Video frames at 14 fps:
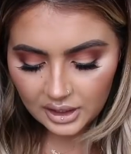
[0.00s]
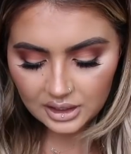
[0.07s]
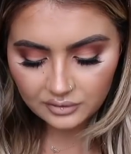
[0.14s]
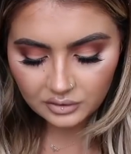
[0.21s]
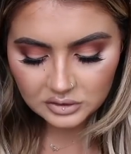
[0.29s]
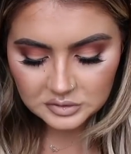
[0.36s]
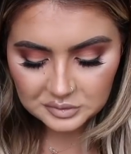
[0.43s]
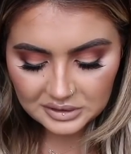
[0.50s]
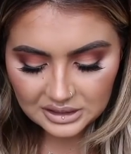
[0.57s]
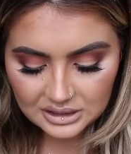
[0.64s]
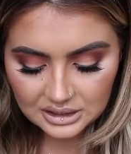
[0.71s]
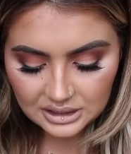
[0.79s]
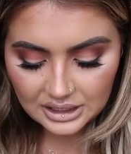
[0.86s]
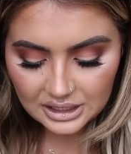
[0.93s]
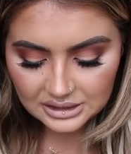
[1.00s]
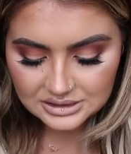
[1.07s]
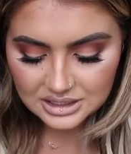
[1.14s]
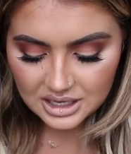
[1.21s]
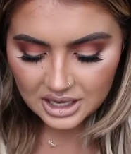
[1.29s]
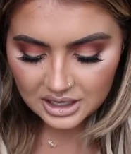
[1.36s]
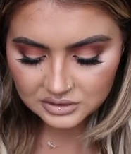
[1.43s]
and I've got to be at the
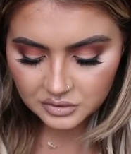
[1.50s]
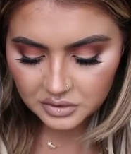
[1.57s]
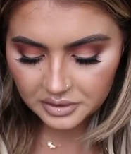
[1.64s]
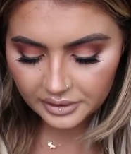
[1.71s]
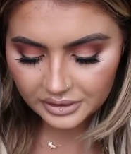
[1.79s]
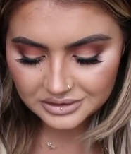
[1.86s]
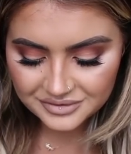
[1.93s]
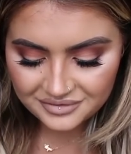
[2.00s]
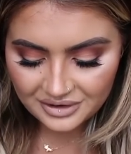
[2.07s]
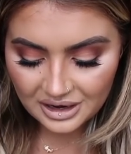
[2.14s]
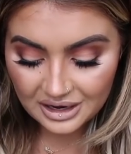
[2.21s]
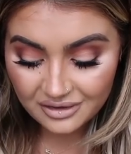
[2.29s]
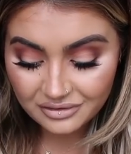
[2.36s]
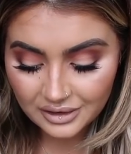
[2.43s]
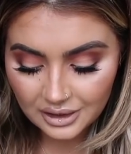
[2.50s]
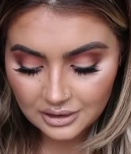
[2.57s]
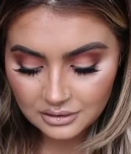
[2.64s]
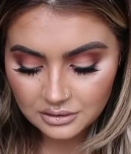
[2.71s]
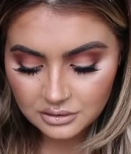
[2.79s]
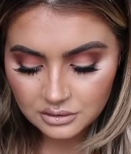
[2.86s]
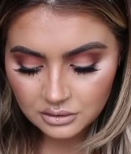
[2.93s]
NYX headquarters for half
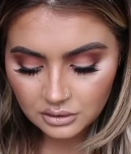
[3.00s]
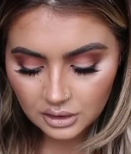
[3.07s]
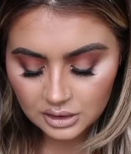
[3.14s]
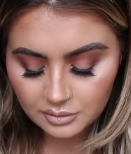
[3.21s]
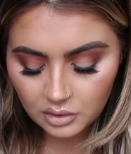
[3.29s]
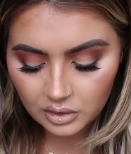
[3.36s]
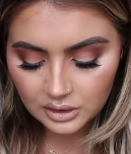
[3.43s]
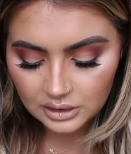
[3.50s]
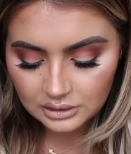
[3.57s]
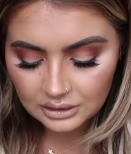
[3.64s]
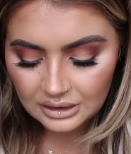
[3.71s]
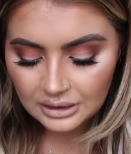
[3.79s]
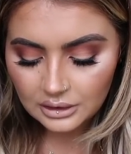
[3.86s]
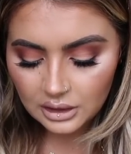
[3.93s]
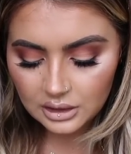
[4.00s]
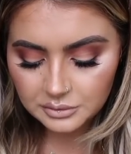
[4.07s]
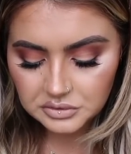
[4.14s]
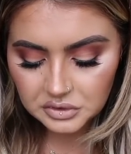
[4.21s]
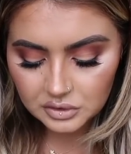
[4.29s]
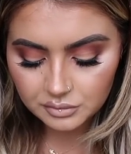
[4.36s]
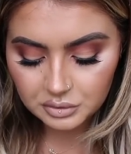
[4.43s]
nine in the morning and I'm
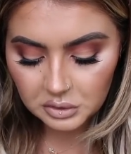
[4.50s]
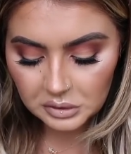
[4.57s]
shooting